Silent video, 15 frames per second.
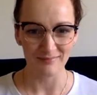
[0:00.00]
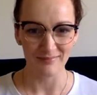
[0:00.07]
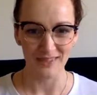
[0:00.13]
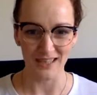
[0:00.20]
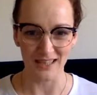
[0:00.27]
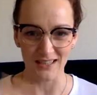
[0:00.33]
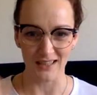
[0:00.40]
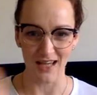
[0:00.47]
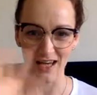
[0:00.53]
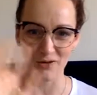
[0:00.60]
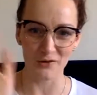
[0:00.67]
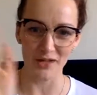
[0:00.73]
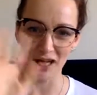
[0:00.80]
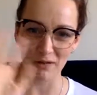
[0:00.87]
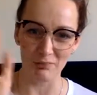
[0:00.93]
Then hello,
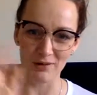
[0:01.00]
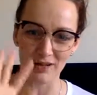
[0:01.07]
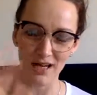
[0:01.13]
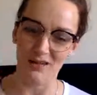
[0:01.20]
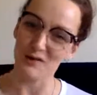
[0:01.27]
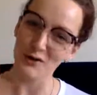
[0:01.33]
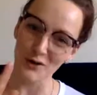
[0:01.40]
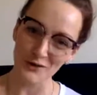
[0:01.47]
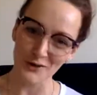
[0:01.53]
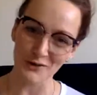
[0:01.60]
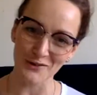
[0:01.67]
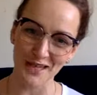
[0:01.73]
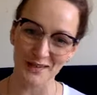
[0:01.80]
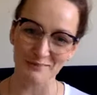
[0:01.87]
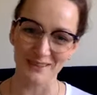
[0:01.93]
neighbor. Hello, lockdown
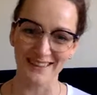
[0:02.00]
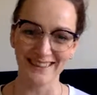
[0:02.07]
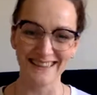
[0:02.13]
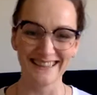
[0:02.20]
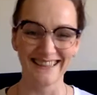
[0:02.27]
neighbor.